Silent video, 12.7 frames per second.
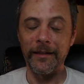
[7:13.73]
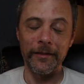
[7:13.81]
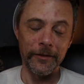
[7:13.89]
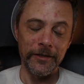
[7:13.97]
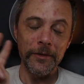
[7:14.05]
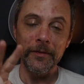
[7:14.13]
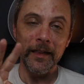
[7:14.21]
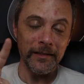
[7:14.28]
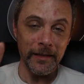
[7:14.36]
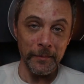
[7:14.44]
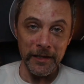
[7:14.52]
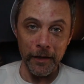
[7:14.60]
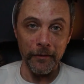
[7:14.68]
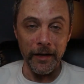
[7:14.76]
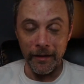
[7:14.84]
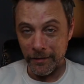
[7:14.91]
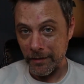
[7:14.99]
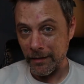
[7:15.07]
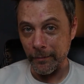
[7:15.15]
There are 2 things I'm
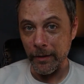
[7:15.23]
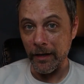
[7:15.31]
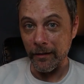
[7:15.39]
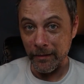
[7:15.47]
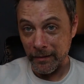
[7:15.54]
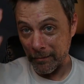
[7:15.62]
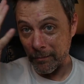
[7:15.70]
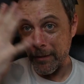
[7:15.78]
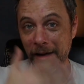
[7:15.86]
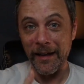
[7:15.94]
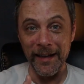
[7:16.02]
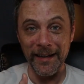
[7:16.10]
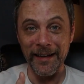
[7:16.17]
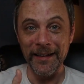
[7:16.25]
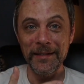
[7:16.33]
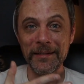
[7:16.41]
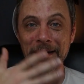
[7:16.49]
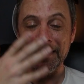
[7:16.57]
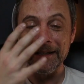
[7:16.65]
self-conscious about: my
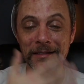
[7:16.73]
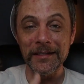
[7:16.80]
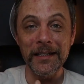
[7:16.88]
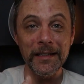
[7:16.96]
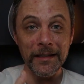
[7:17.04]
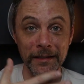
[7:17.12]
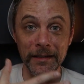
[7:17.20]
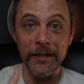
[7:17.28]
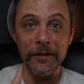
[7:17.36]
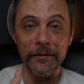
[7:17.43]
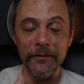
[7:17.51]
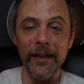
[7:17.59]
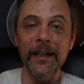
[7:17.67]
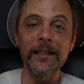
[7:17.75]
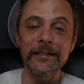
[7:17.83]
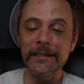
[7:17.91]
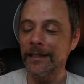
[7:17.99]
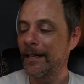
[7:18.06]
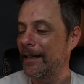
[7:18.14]
unclear
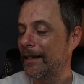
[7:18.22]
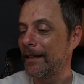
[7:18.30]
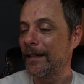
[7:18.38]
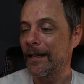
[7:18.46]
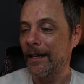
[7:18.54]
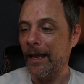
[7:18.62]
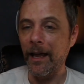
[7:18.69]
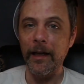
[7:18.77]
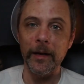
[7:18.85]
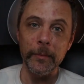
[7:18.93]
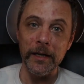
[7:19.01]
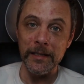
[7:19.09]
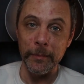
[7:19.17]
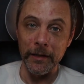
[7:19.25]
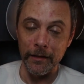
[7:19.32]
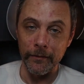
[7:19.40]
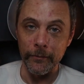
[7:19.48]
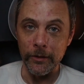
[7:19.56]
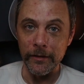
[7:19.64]
face and my
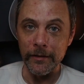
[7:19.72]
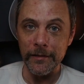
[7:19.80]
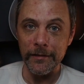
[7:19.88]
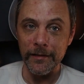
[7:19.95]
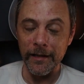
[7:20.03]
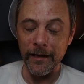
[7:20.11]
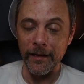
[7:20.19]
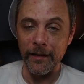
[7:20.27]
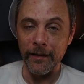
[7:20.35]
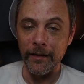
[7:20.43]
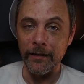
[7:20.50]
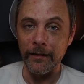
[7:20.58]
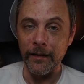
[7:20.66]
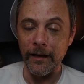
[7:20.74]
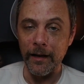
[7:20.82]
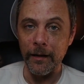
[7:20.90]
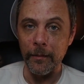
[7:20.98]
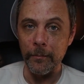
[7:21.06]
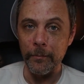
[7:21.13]
speaking voice, and
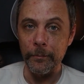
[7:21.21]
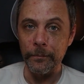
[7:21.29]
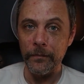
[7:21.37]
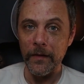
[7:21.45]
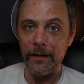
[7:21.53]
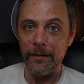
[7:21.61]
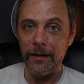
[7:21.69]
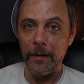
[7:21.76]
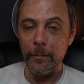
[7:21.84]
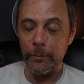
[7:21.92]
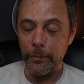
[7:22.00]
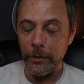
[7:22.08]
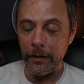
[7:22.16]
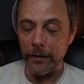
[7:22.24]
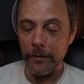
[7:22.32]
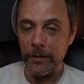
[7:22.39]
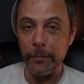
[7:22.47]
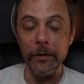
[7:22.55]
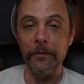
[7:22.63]
I am putting
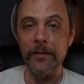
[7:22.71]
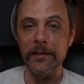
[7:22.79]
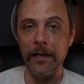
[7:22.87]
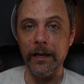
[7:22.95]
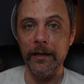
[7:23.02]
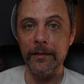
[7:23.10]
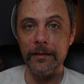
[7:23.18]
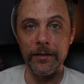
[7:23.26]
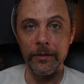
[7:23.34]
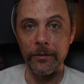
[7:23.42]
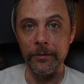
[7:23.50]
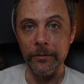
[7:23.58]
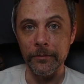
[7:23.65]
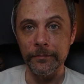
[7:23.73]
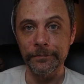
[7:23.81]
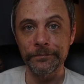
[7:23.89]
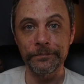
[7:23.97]
those both aside to